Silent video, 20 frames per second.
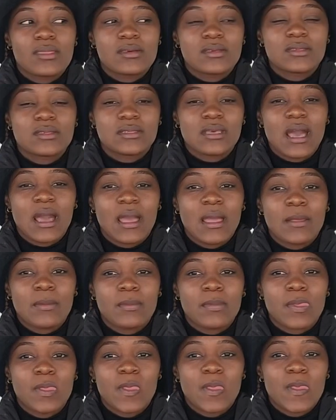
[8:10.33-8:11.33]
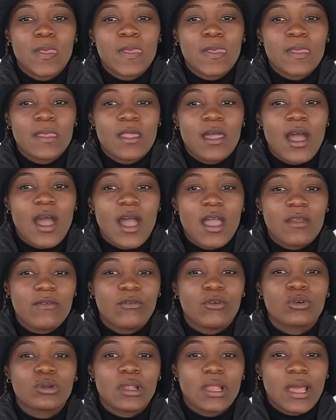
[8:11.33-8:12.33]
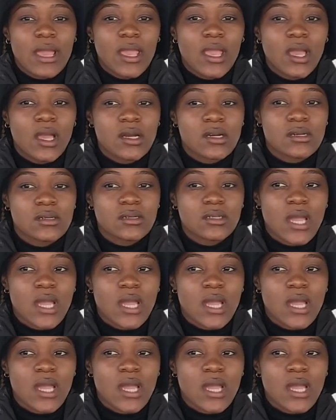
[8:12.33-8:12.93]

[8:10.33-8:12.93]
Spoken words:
at this time, I felt like